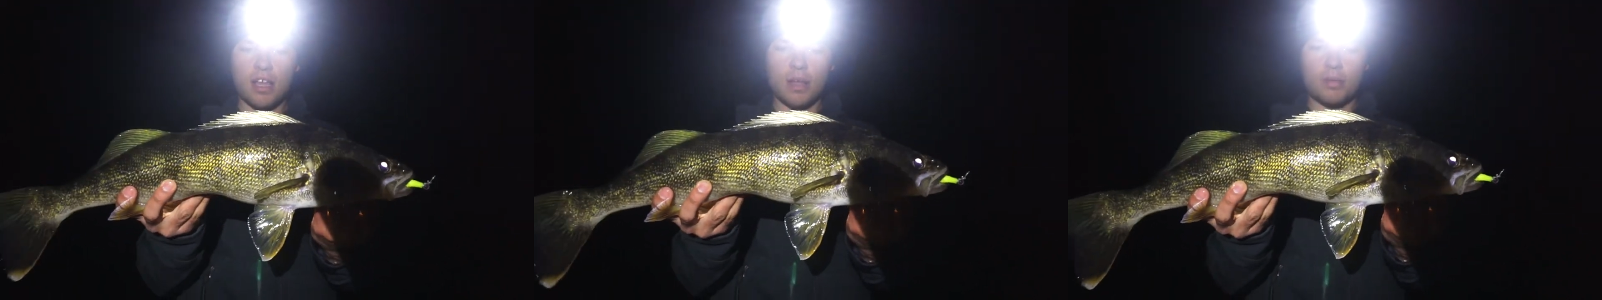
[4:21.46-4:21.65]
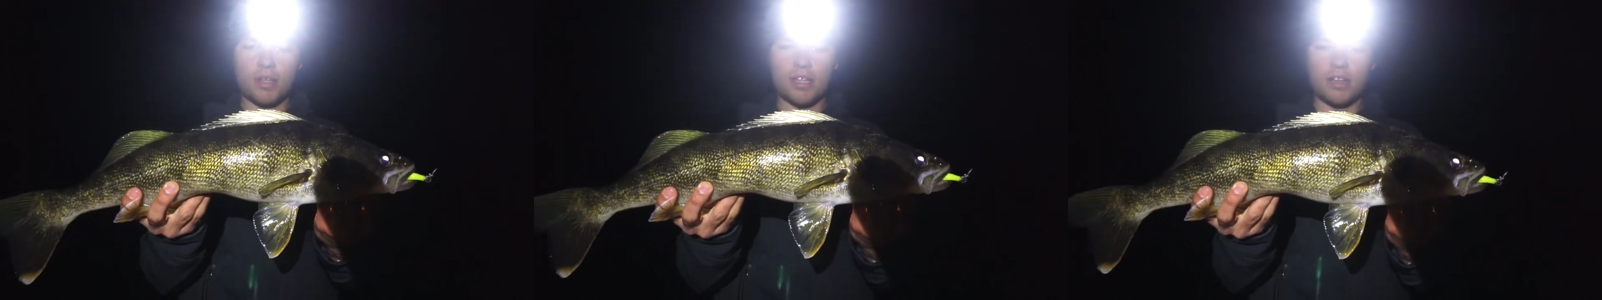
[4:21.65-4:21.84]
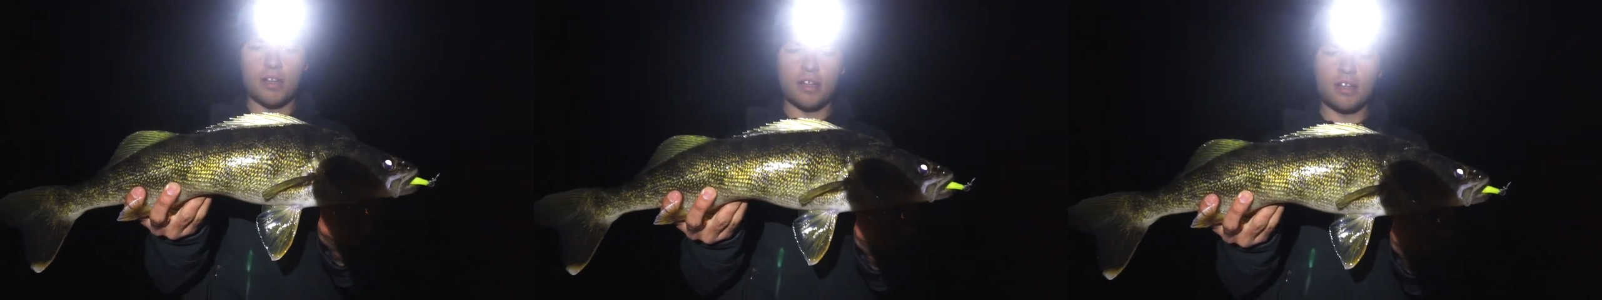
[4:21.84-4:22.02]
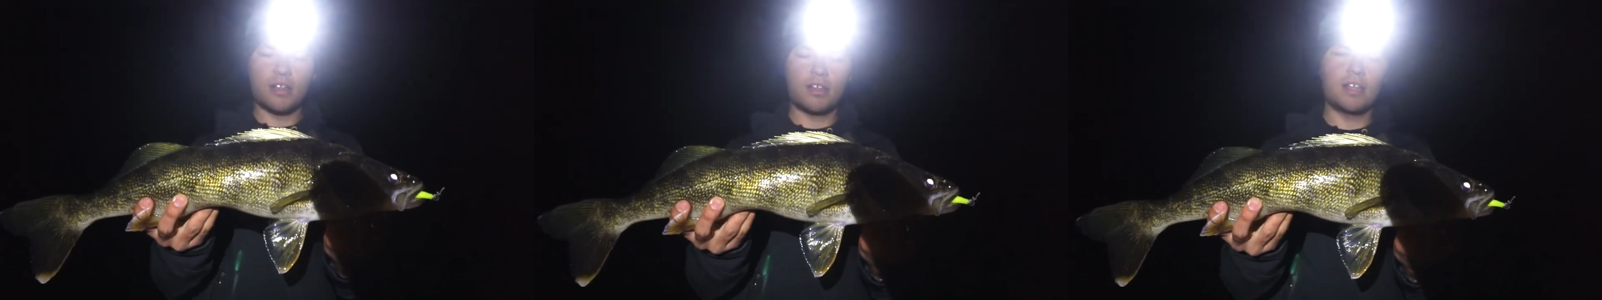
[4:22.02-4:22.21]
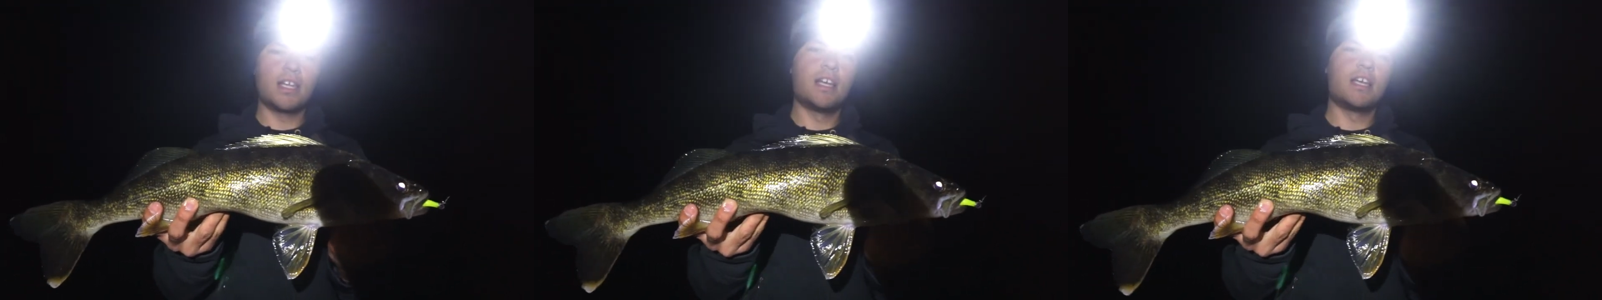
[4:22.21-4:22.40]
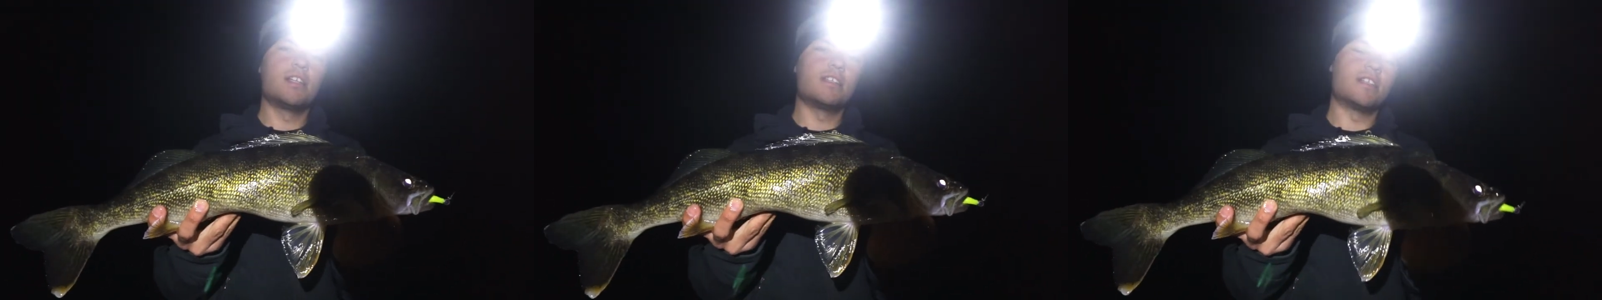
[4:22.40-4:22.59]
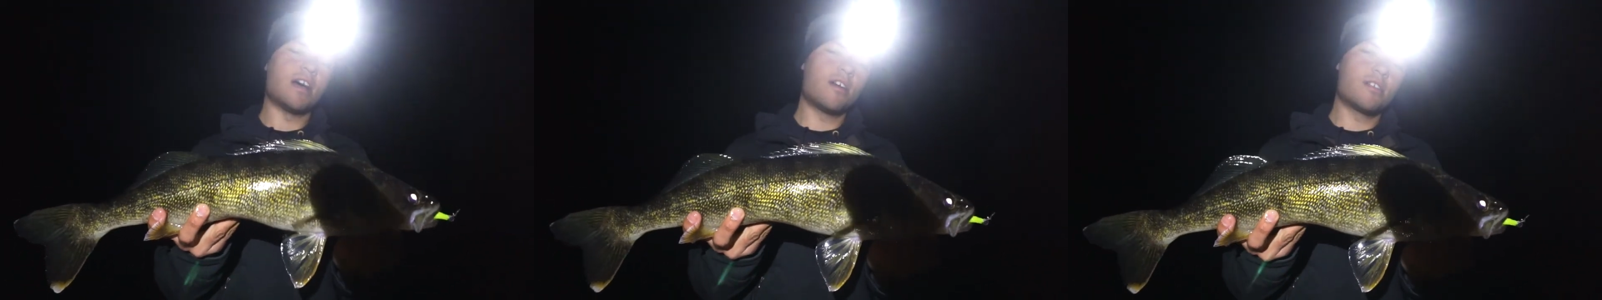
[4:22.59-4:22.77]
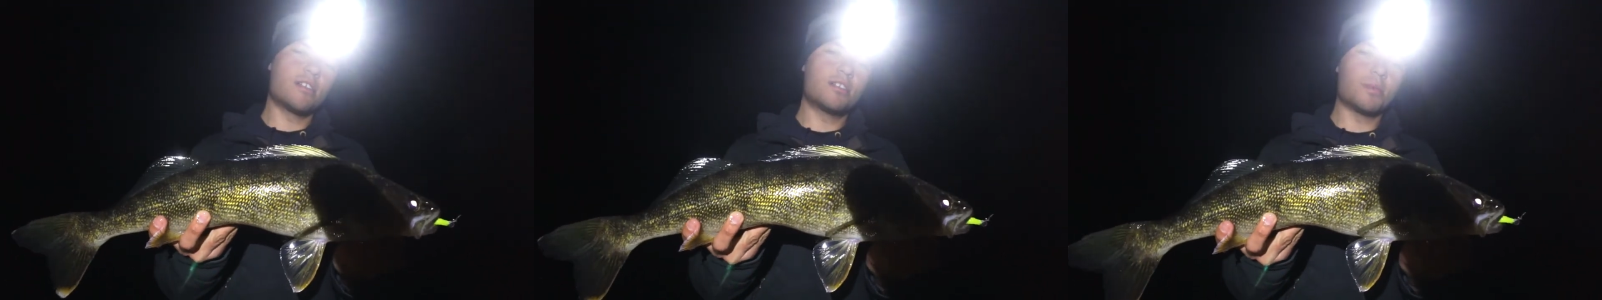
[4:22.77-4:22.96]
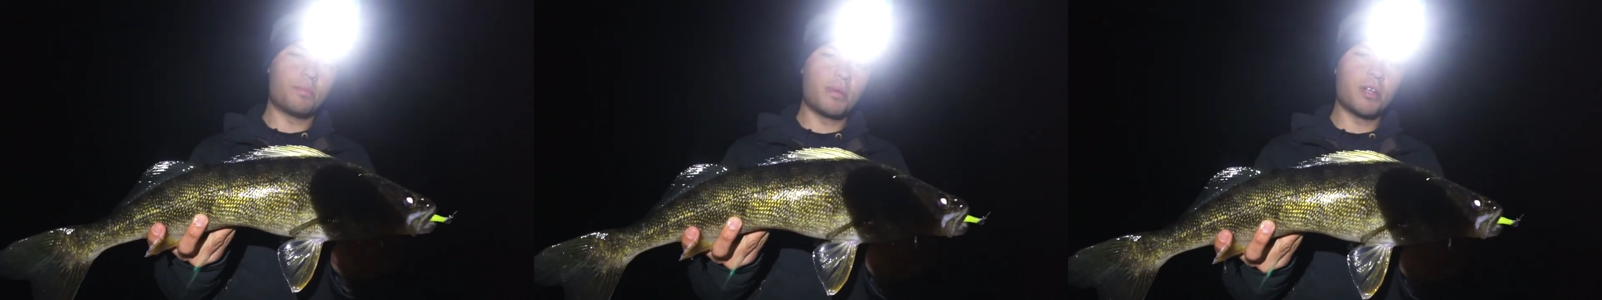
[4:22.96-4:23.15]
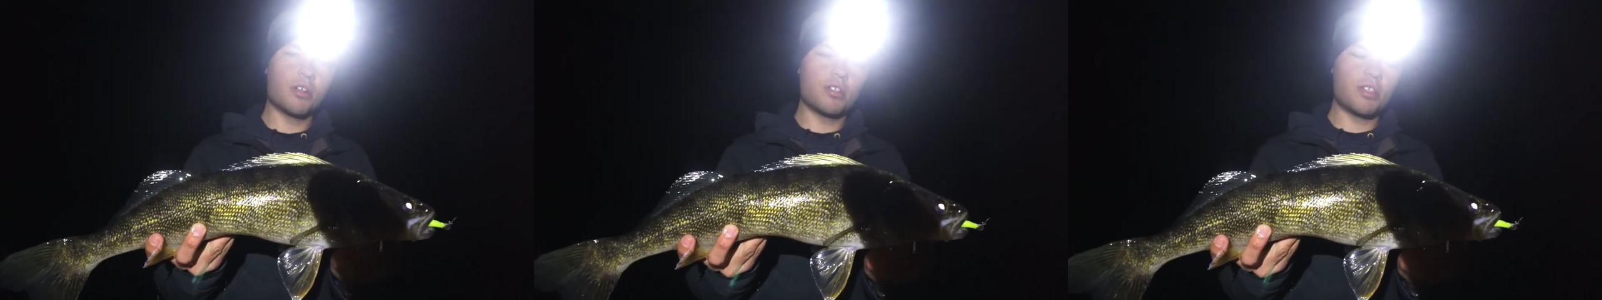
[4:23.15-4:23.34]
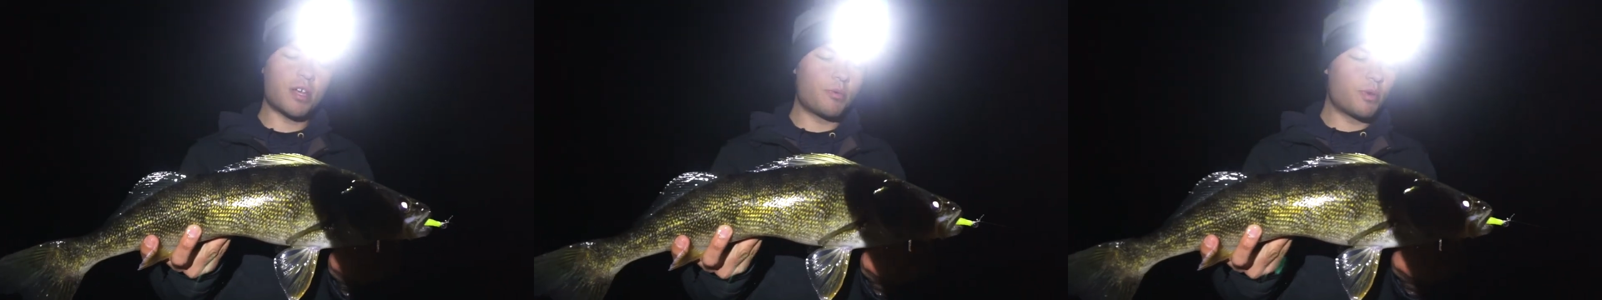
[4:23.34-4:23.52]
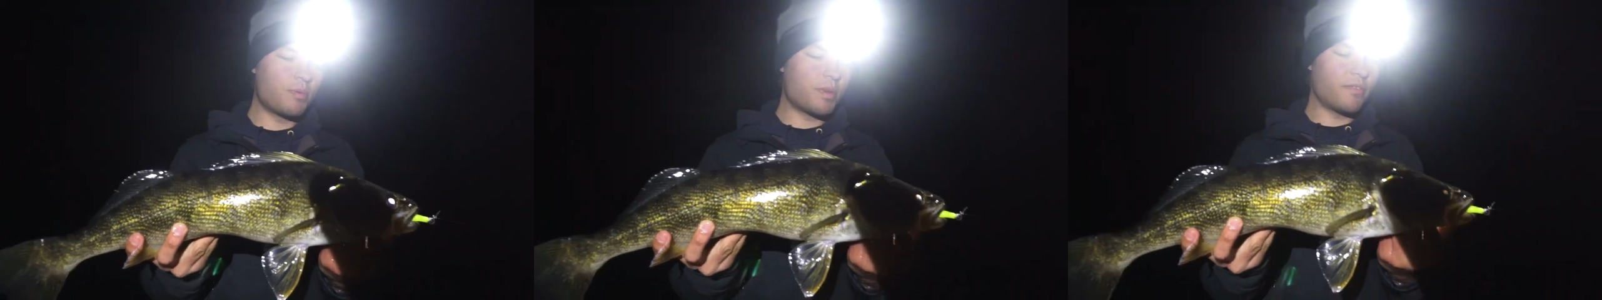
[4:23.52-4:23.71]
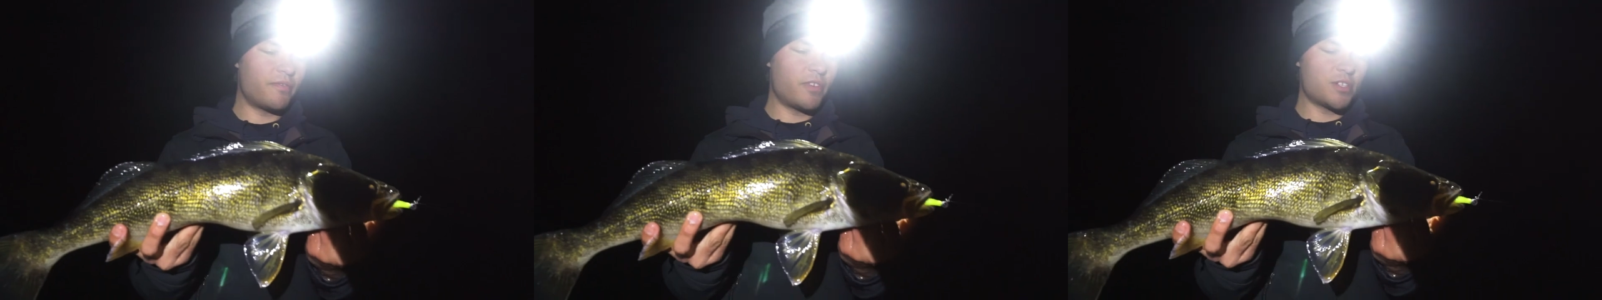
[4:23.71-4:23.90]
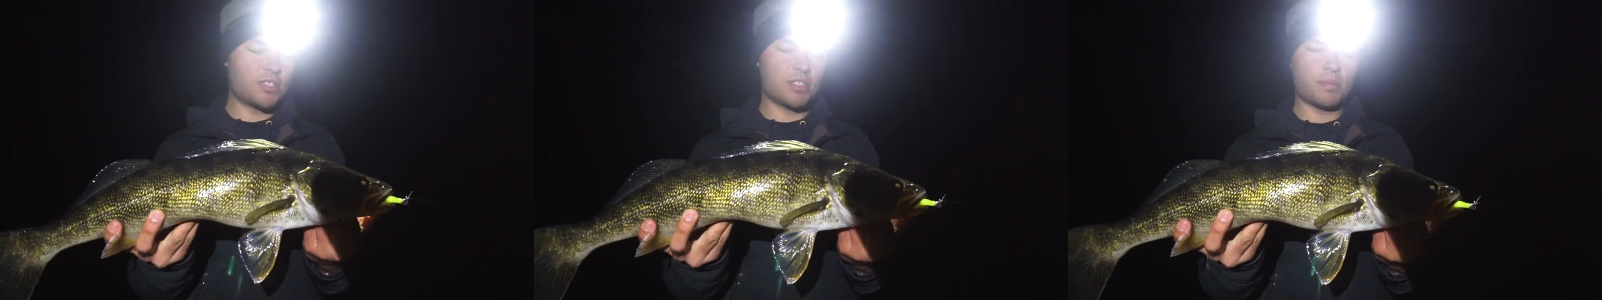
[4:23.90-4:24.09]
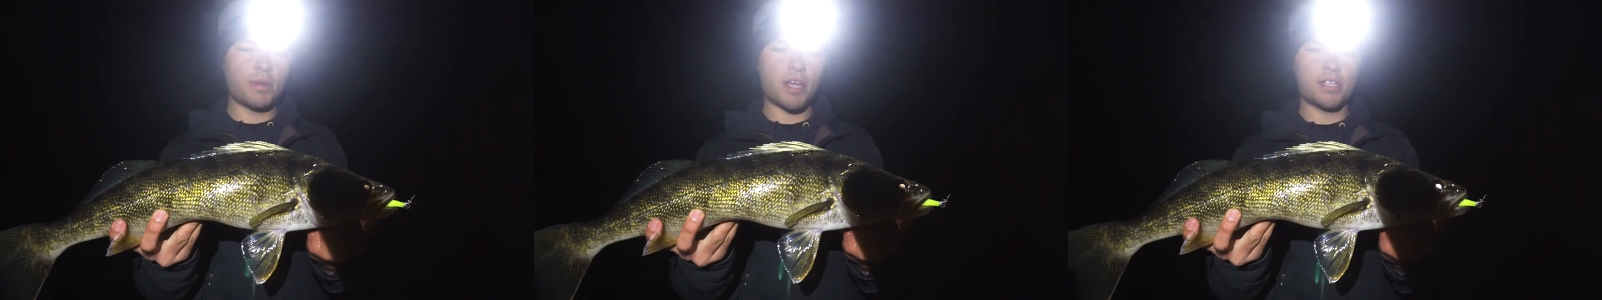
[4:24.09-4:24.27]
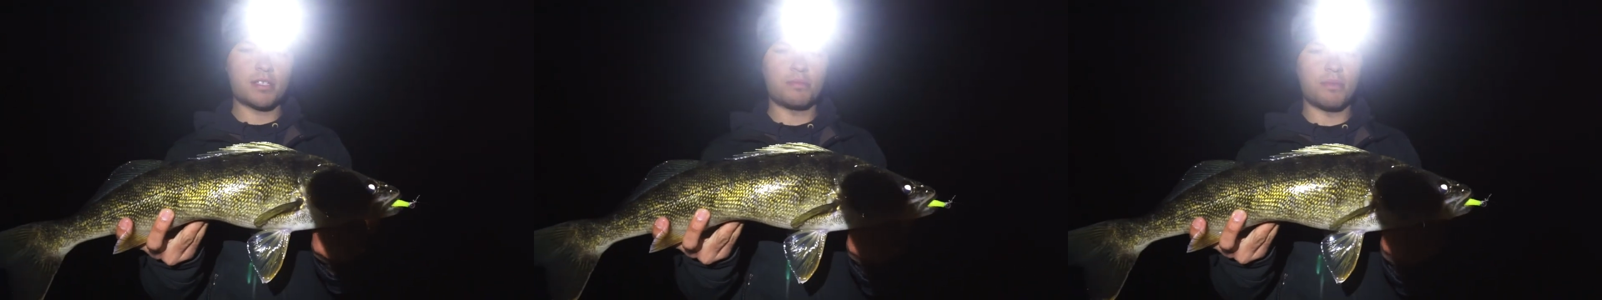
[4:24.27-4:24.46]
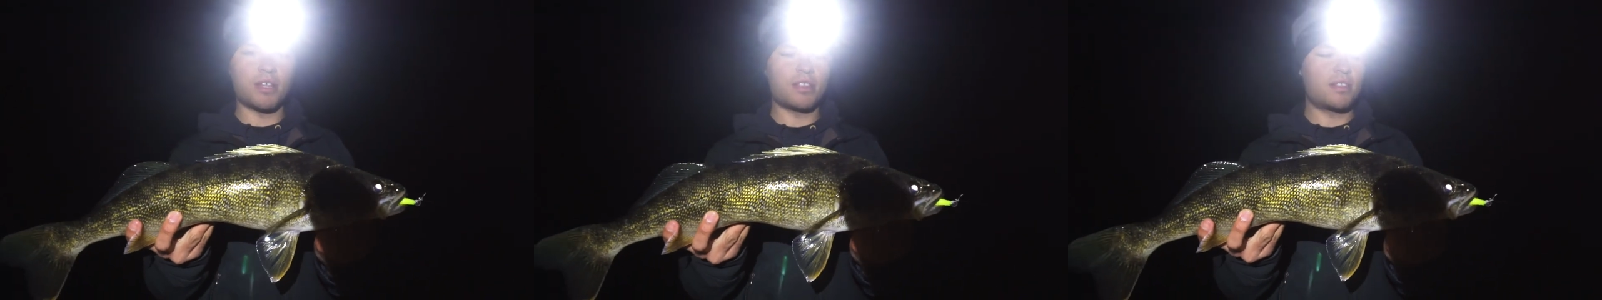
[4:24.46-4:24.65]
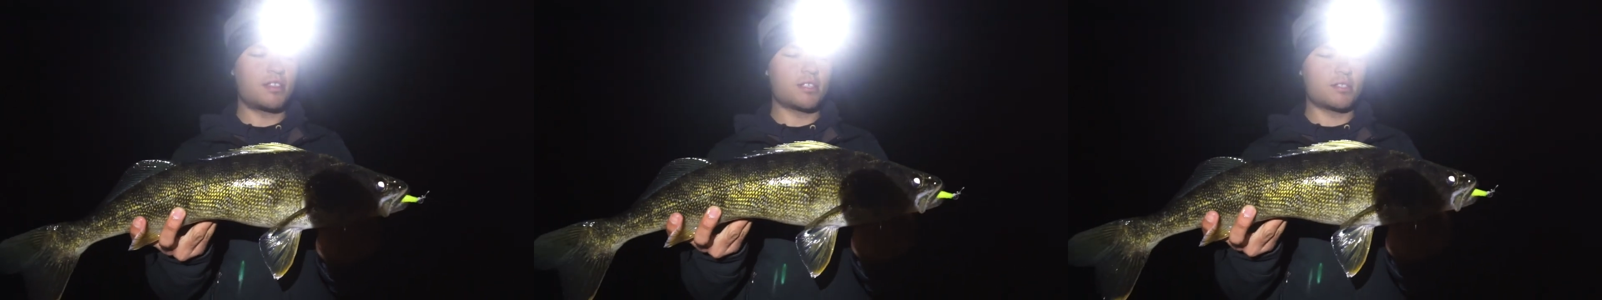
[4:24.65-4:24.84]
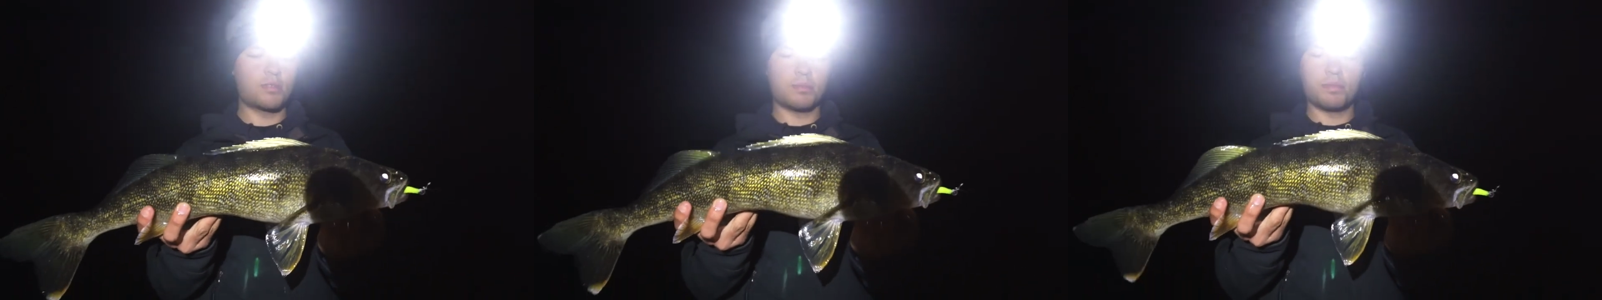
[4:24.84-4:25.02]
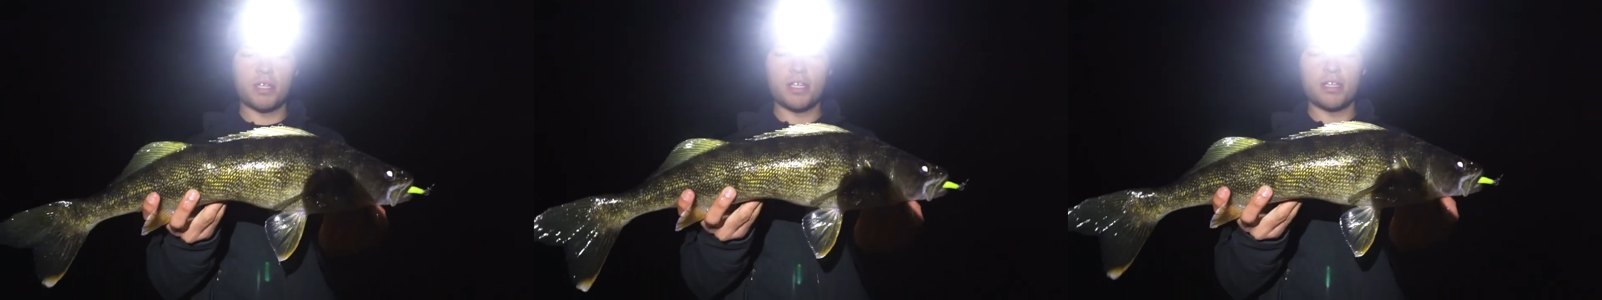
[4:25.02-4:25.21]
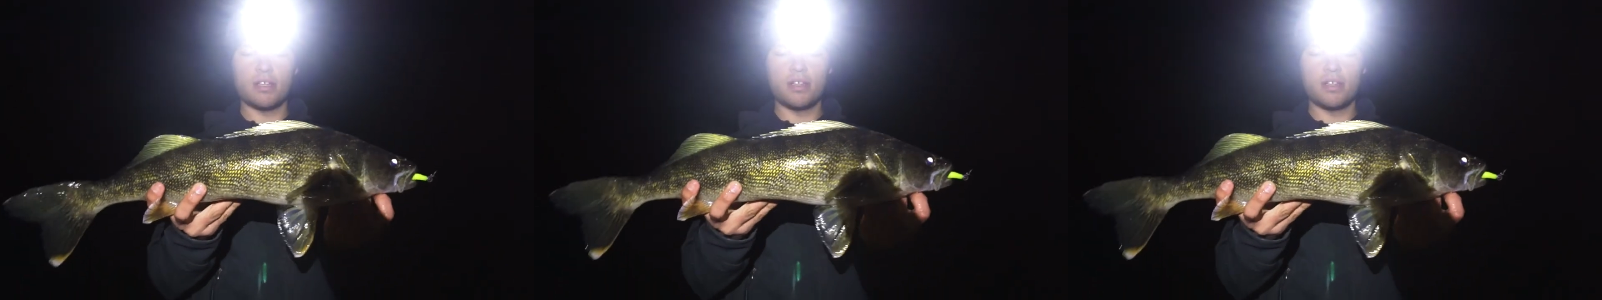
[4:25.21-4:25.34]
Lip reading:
(no speaker visible)